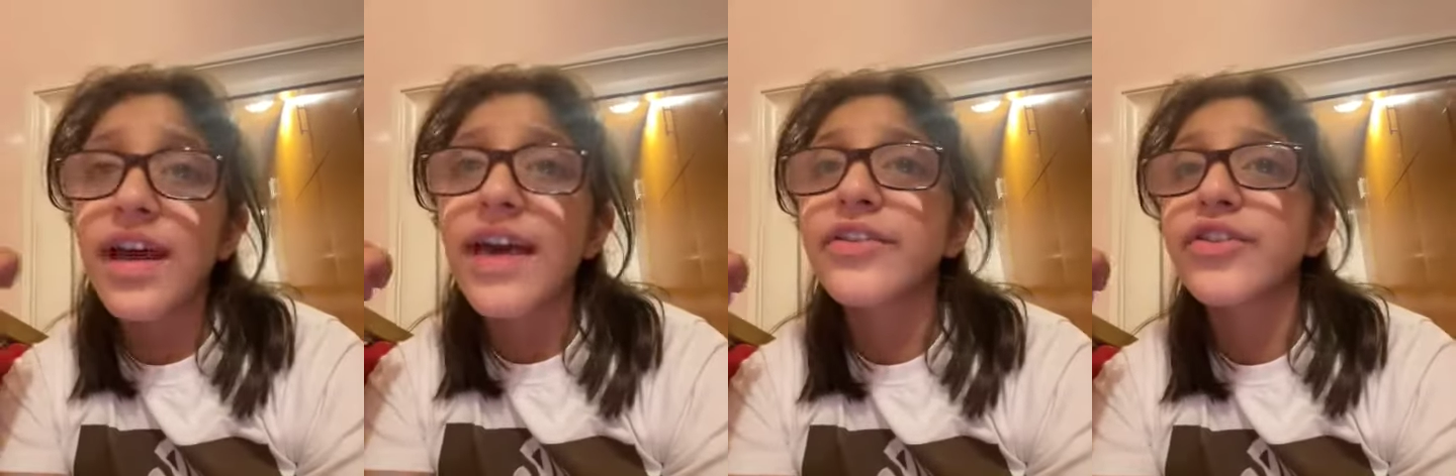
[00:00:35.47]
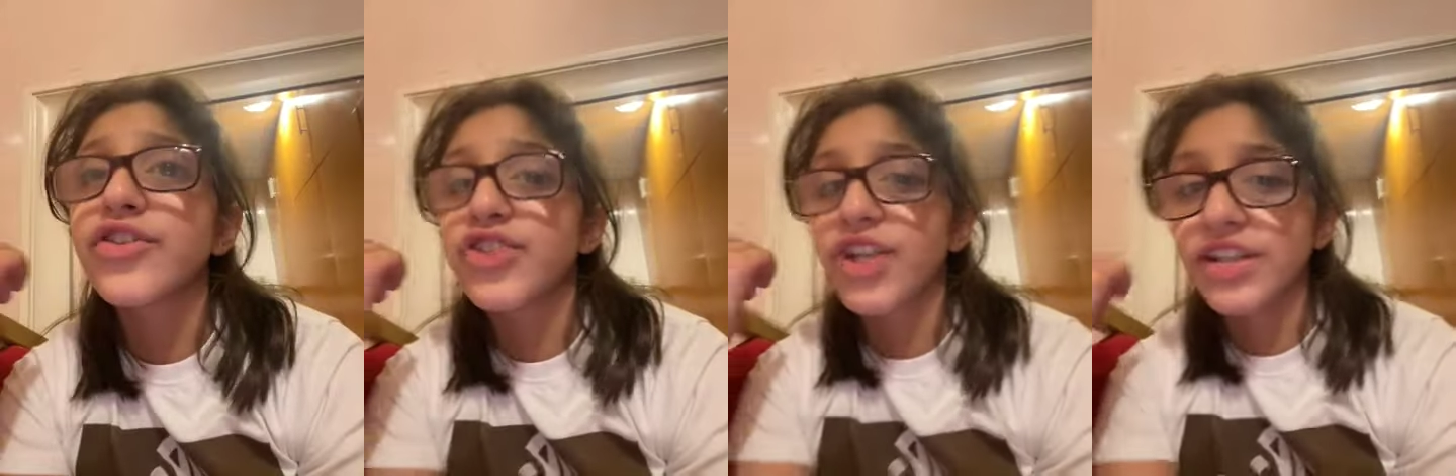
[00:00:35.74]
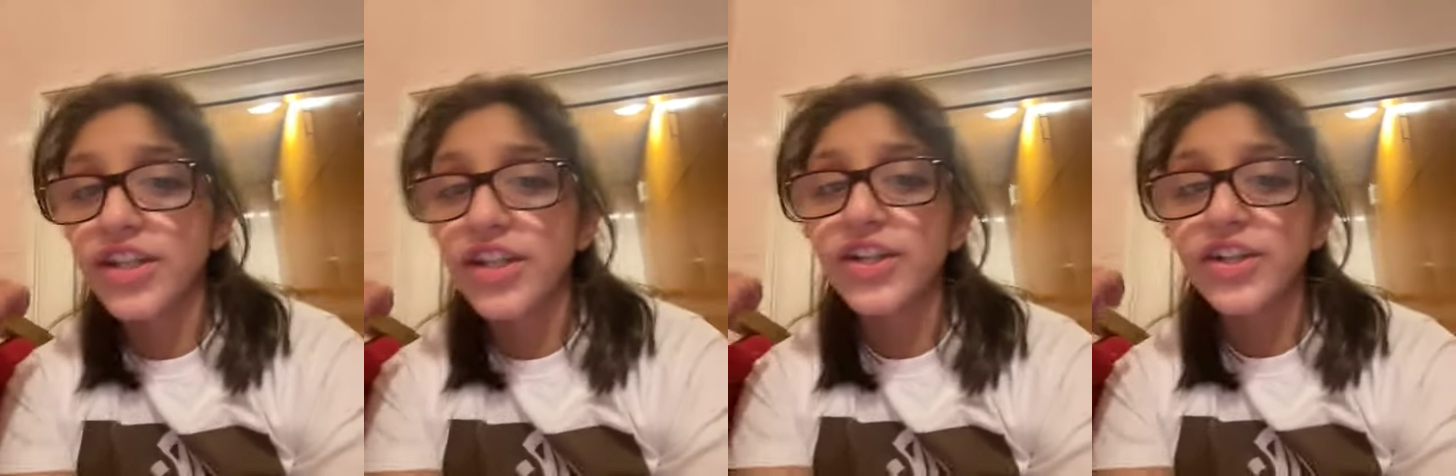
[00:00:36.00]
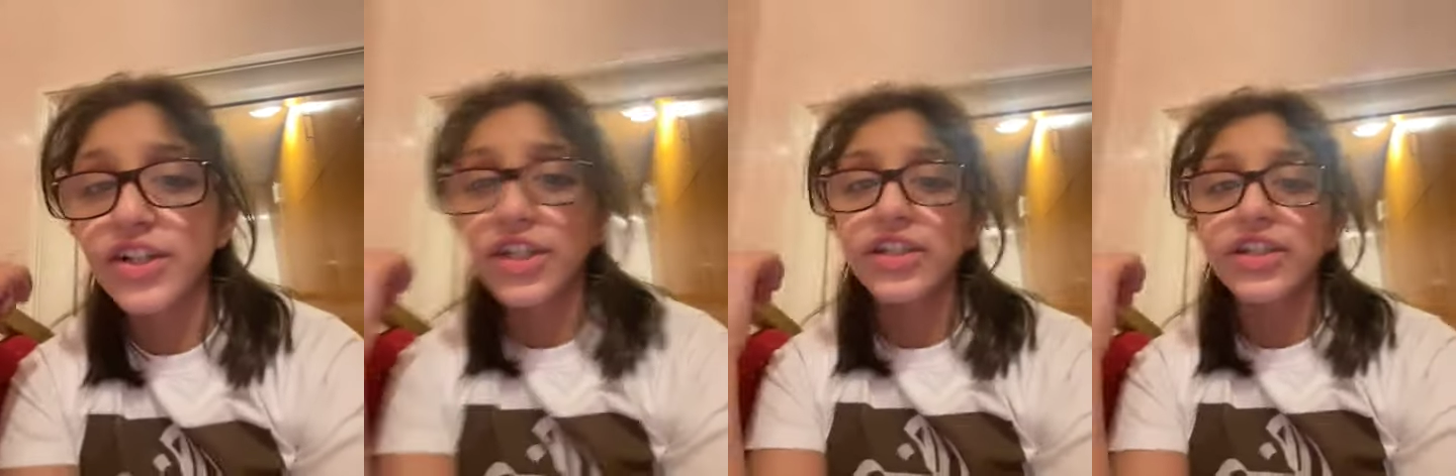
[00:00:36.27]
energetic
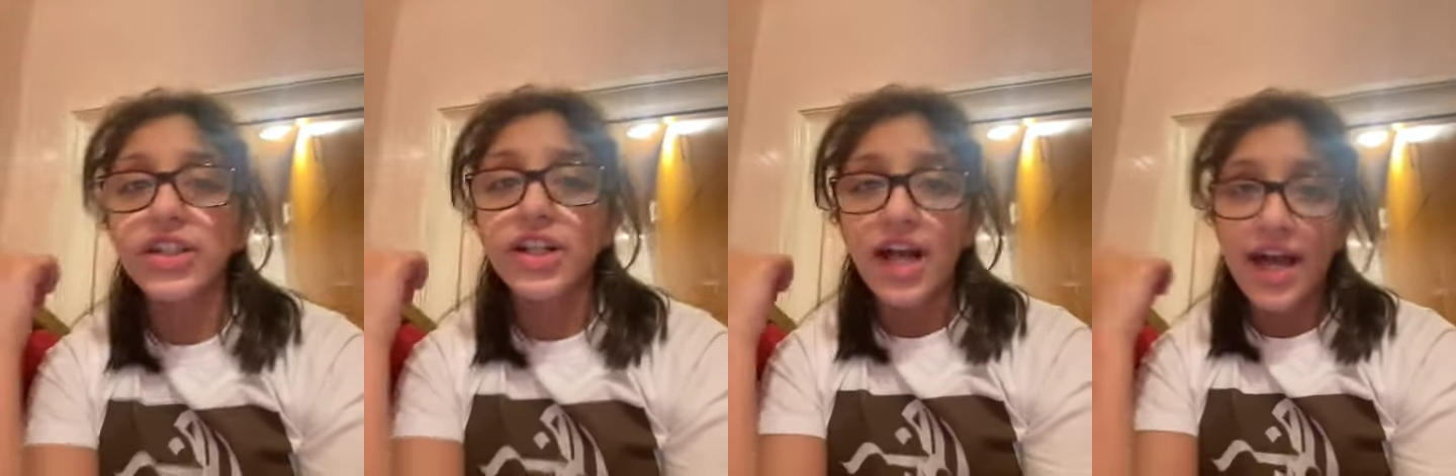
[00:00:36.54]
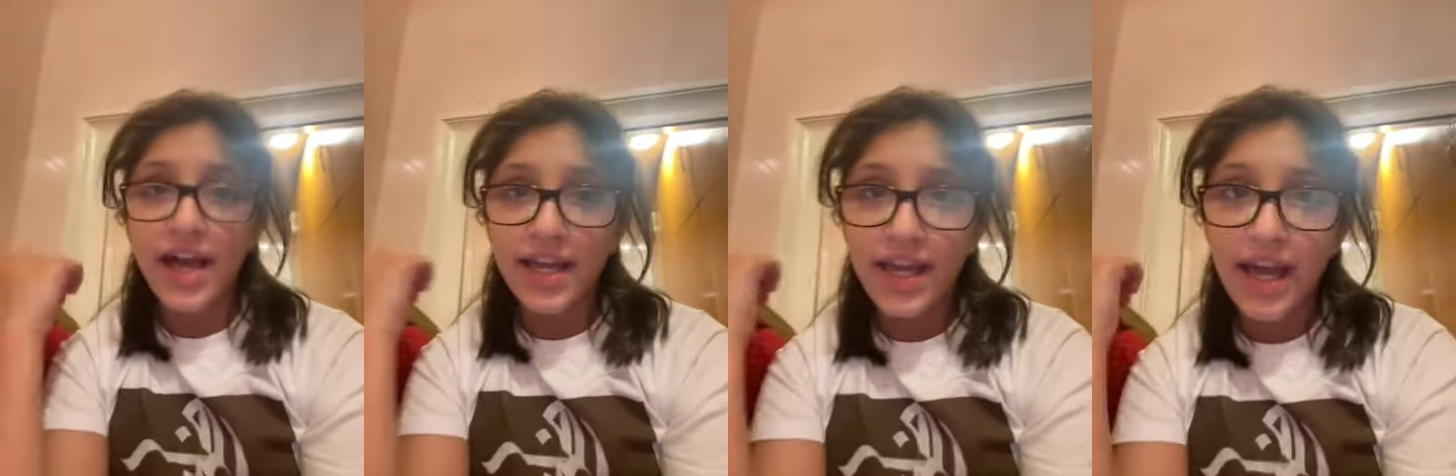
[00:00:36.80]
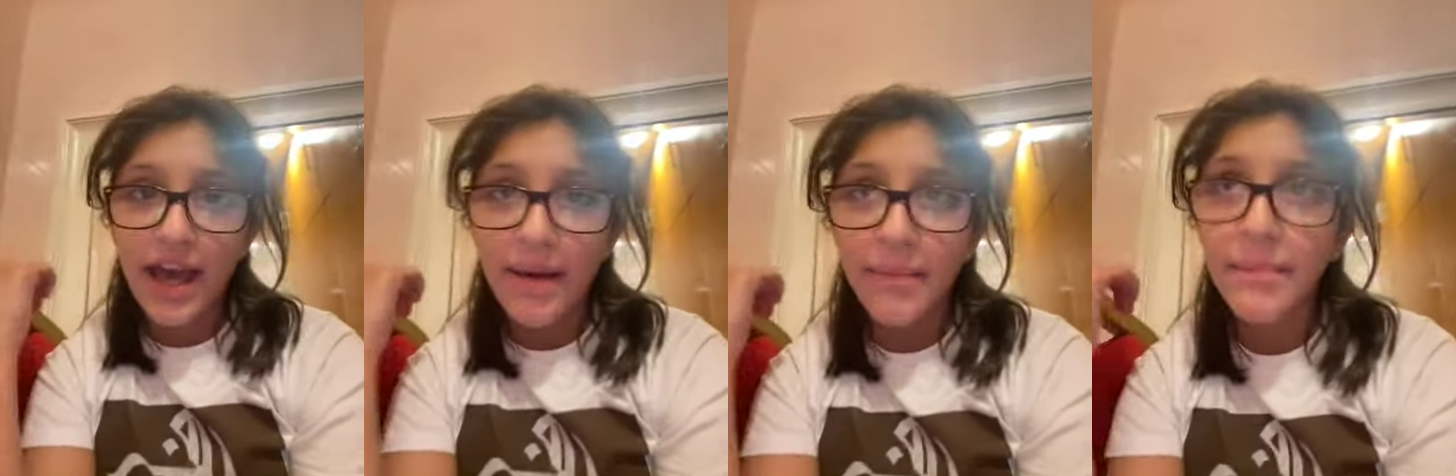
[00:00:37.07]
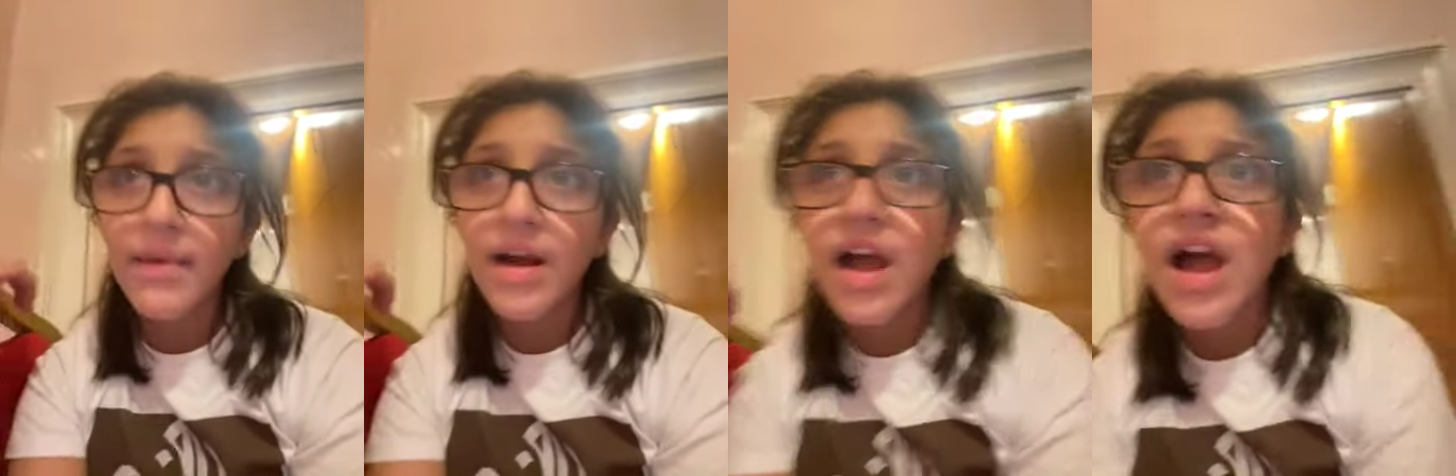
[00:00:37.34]
girl I
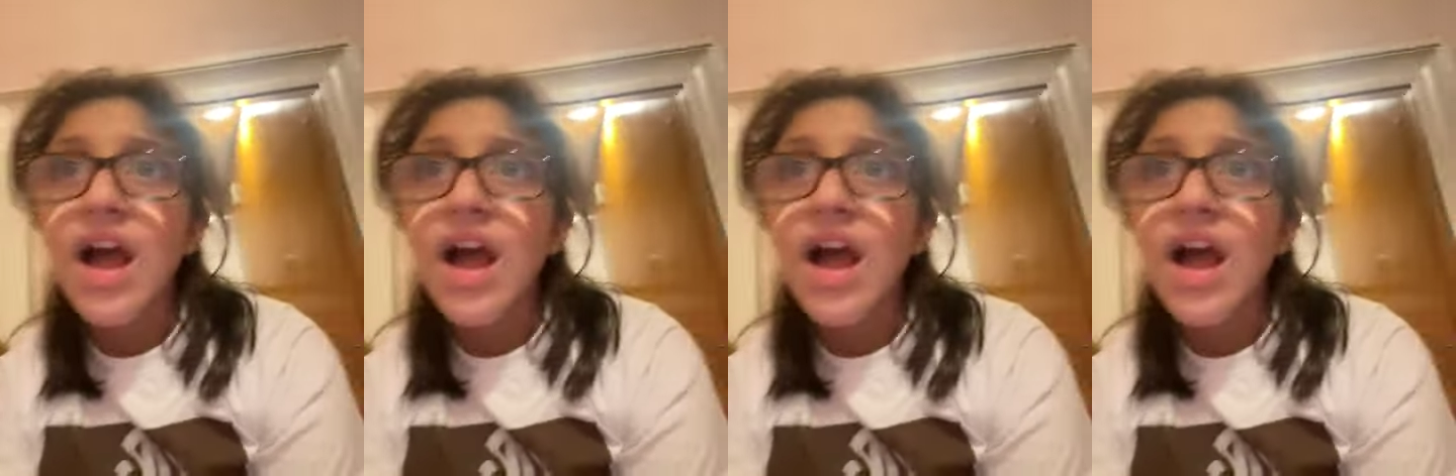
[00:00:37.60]
am,